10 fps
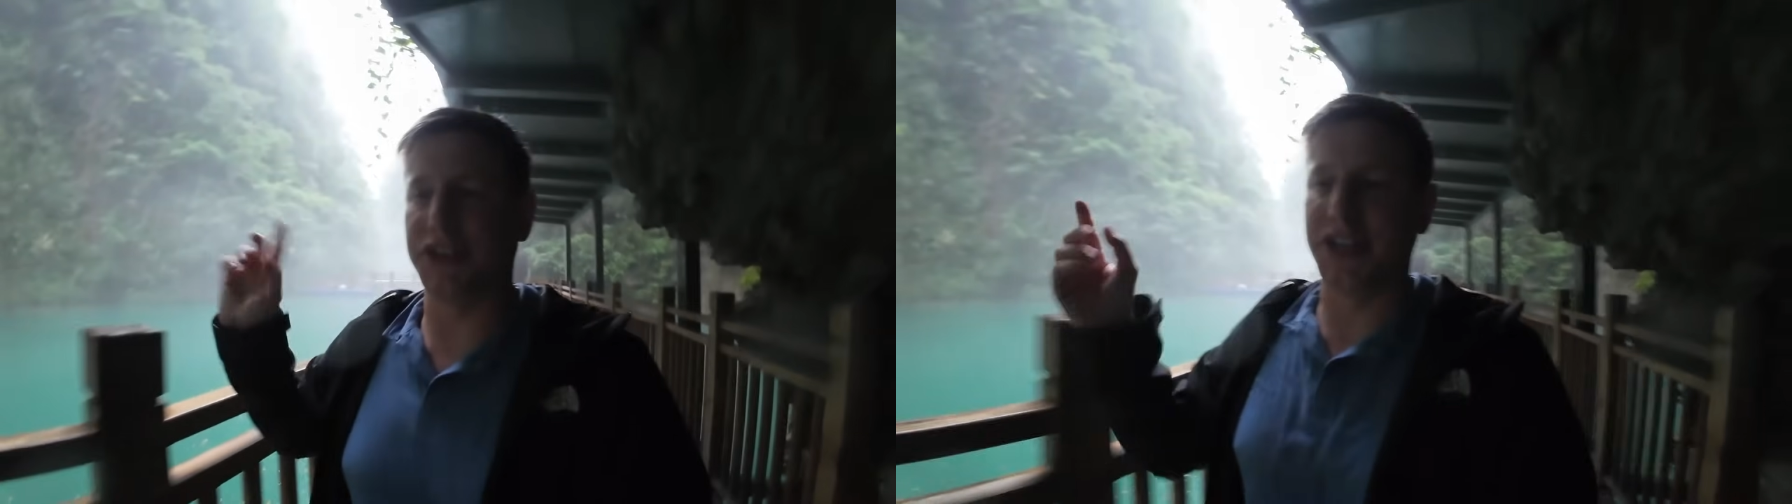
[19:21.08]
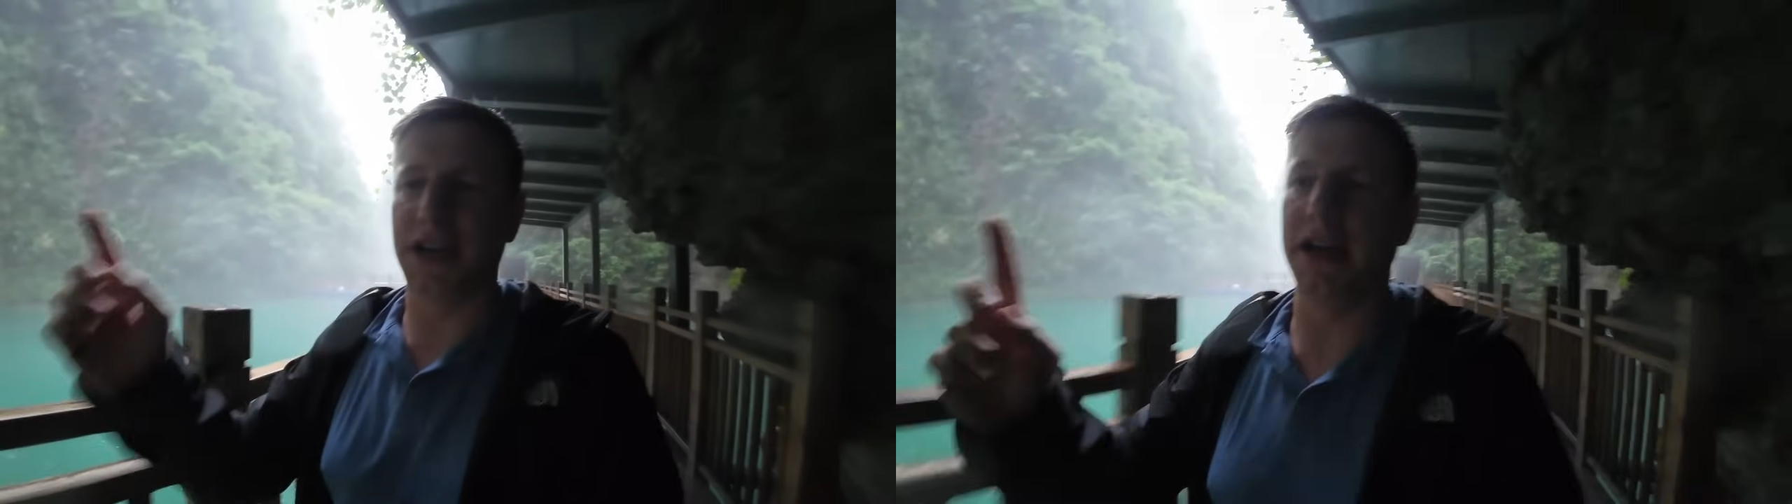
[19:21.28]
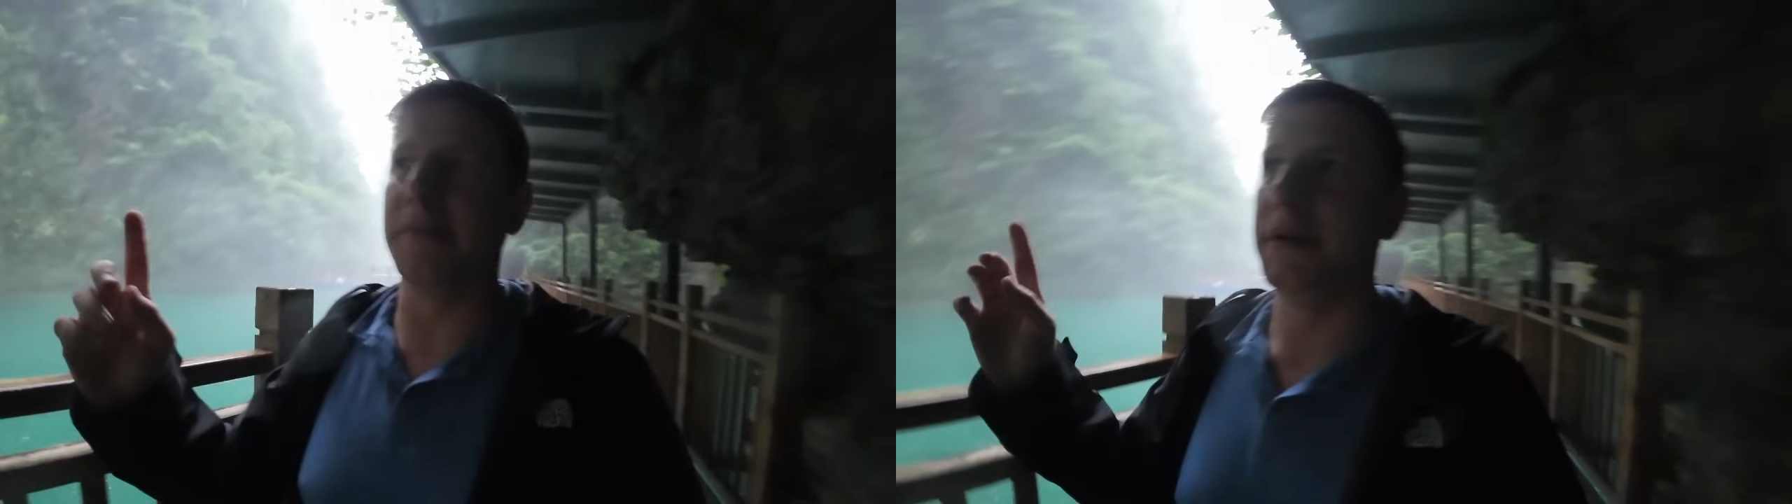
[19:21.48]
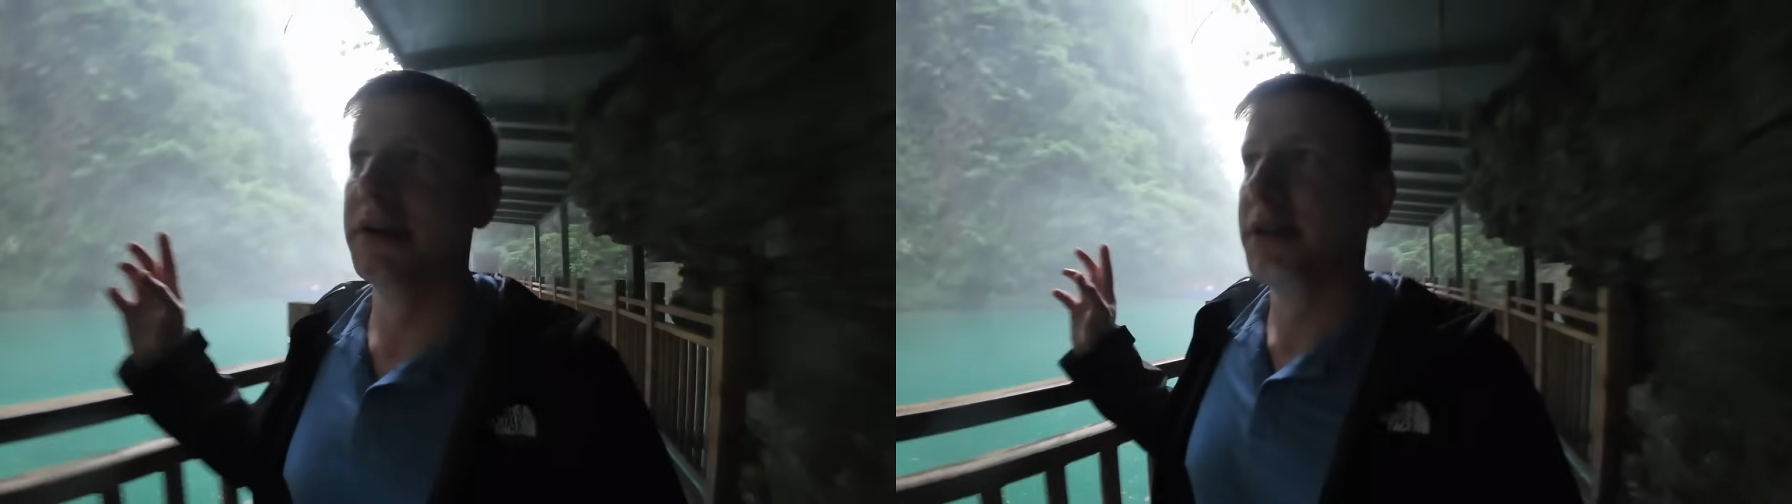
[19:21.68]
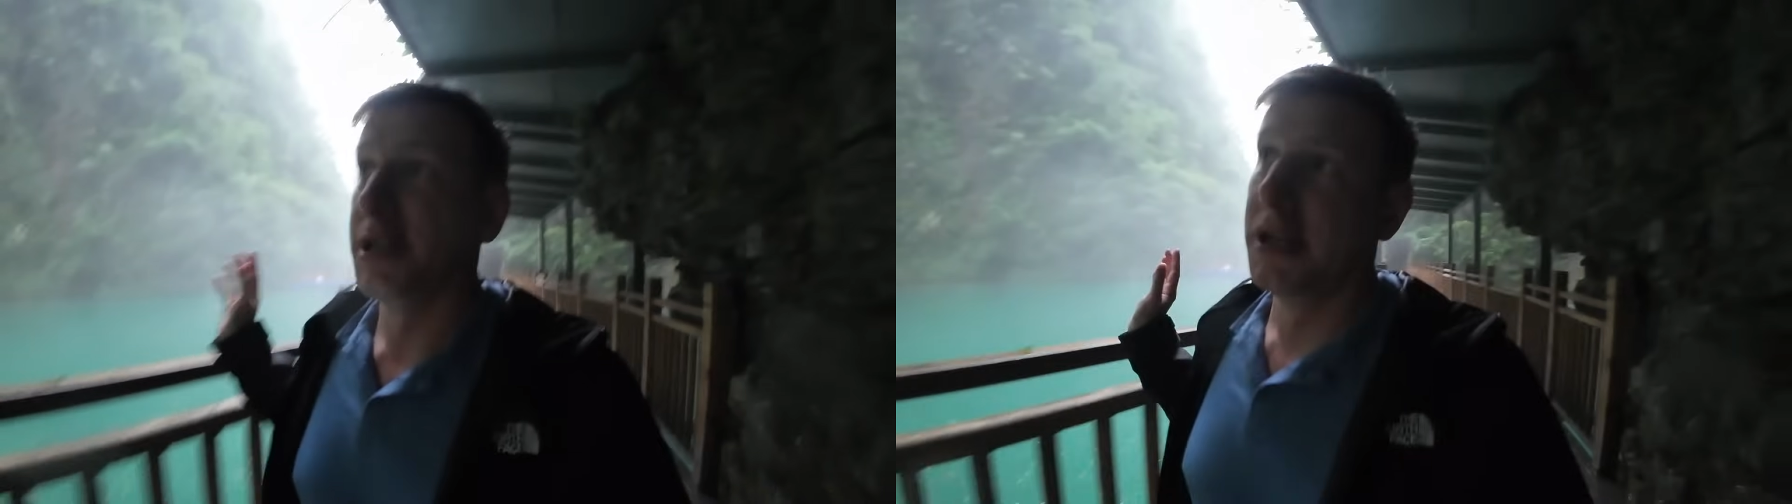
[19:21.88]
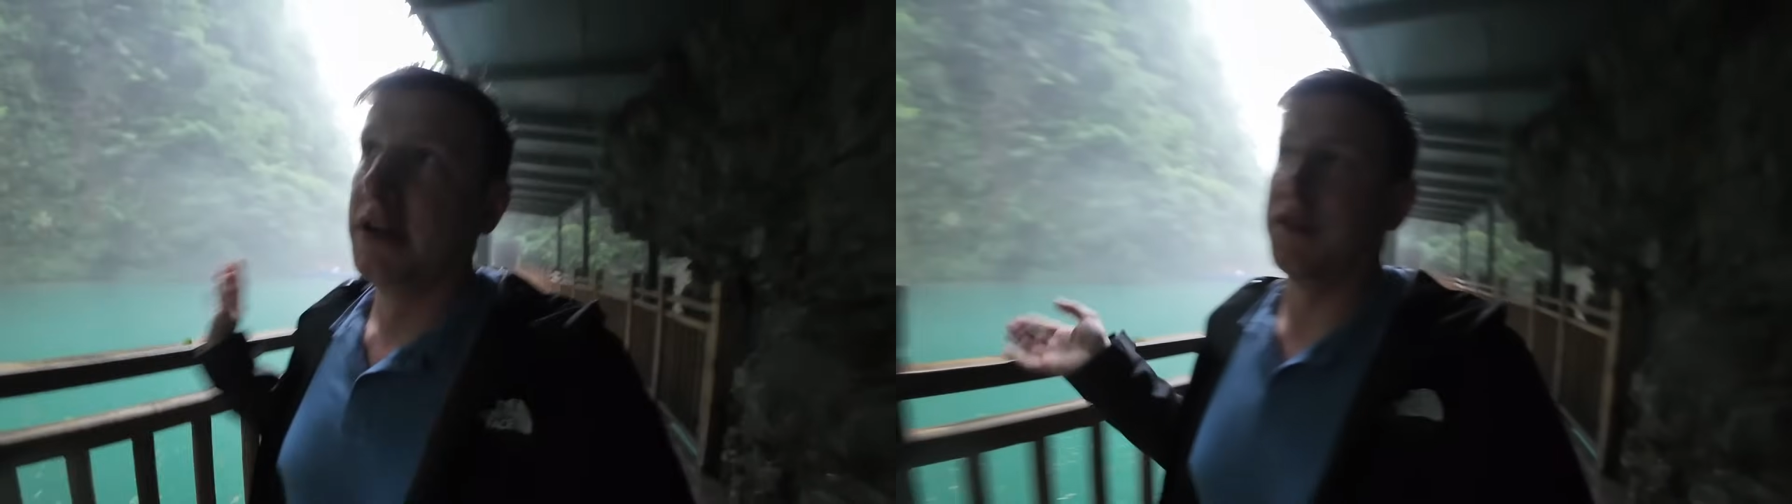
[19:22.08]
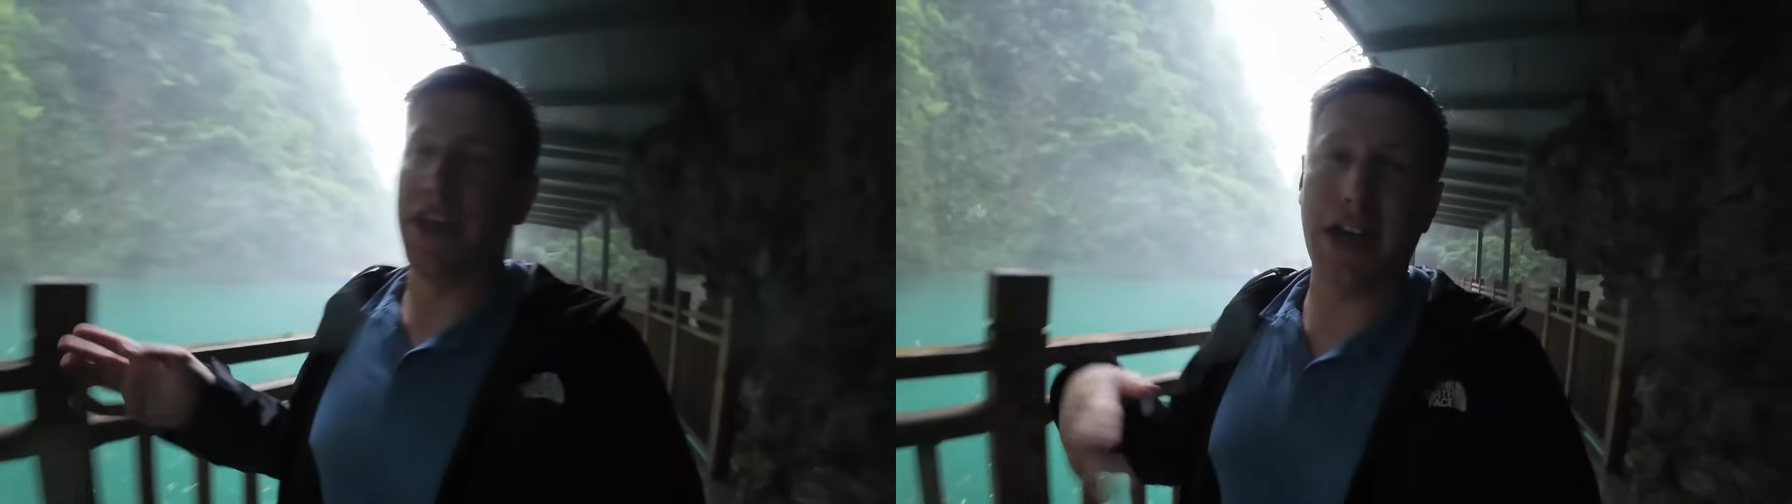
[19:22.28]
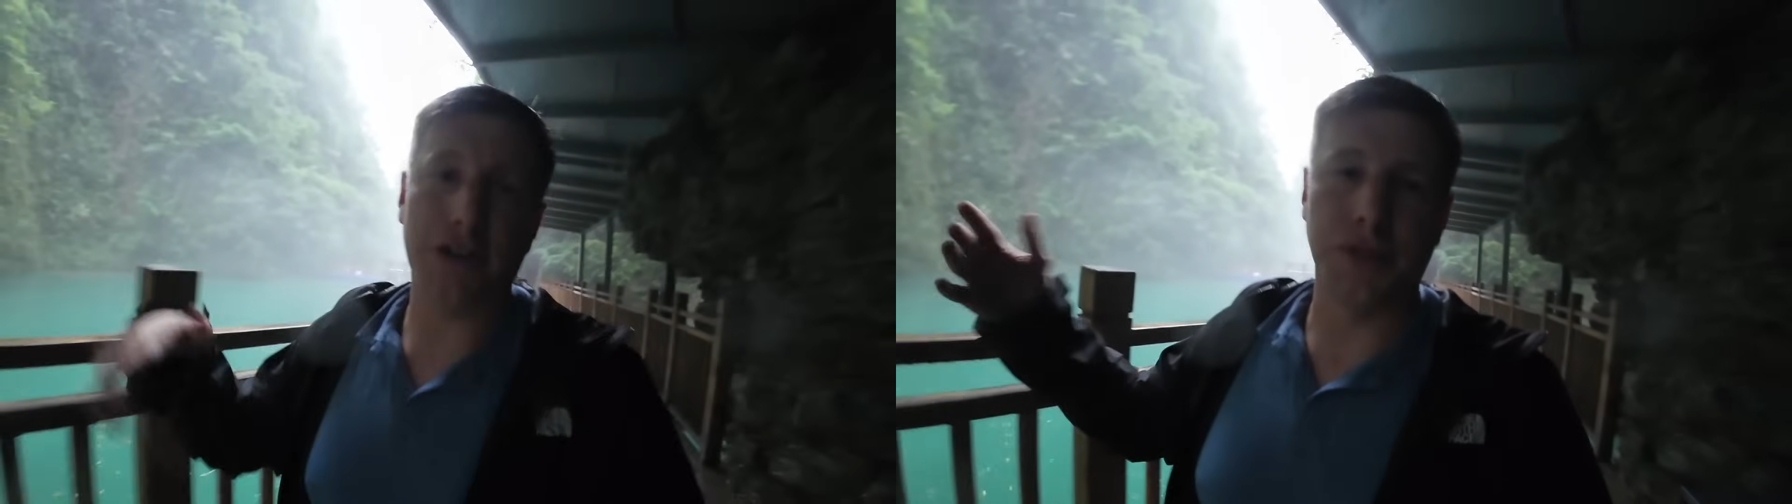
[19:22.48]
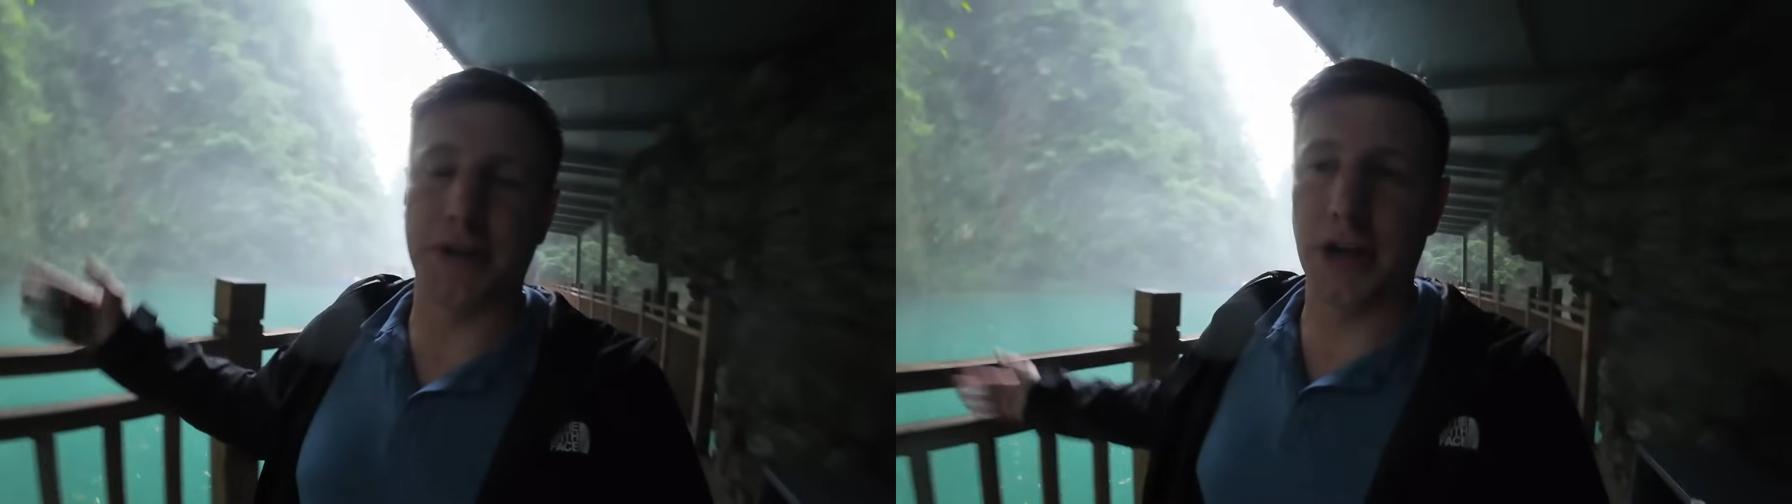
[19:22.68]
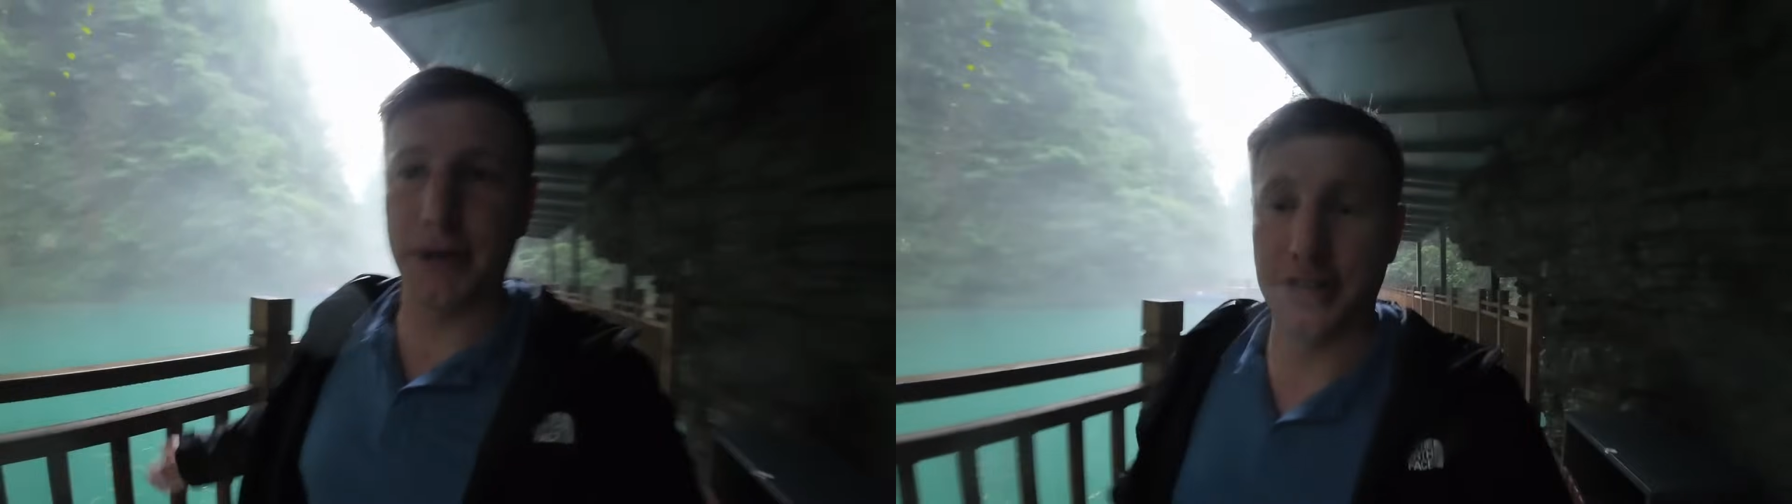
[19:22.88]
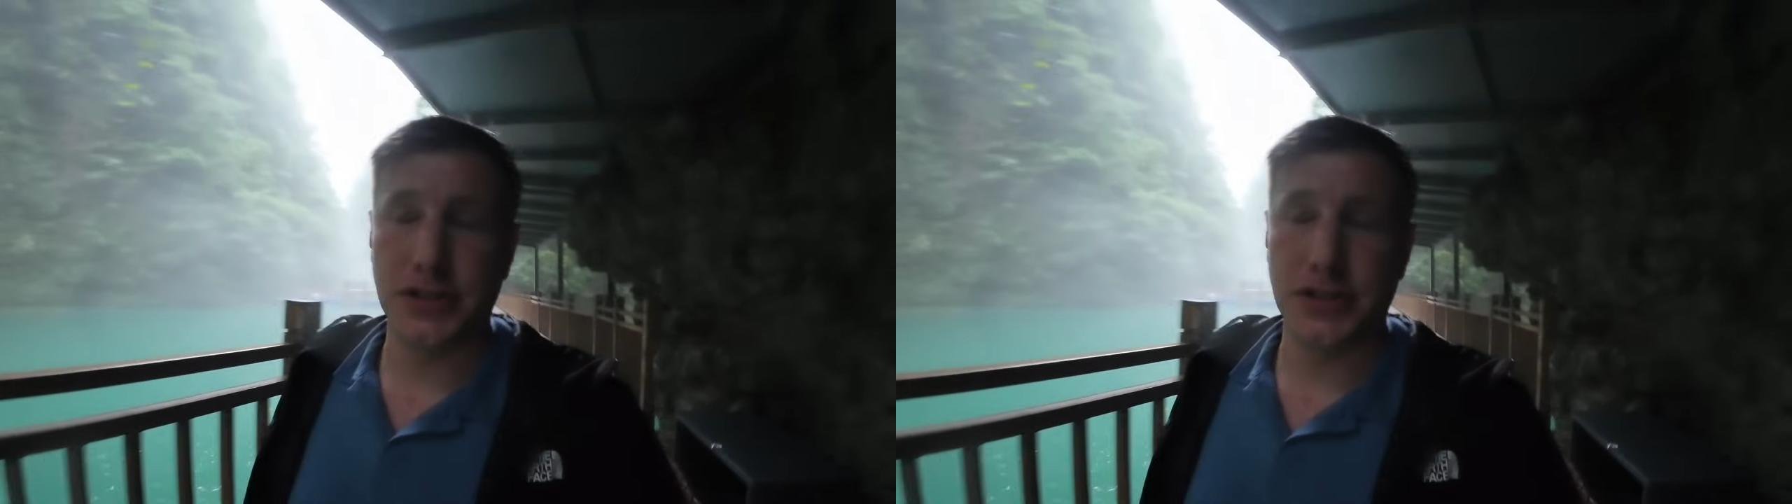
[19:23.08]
the time for that because we're going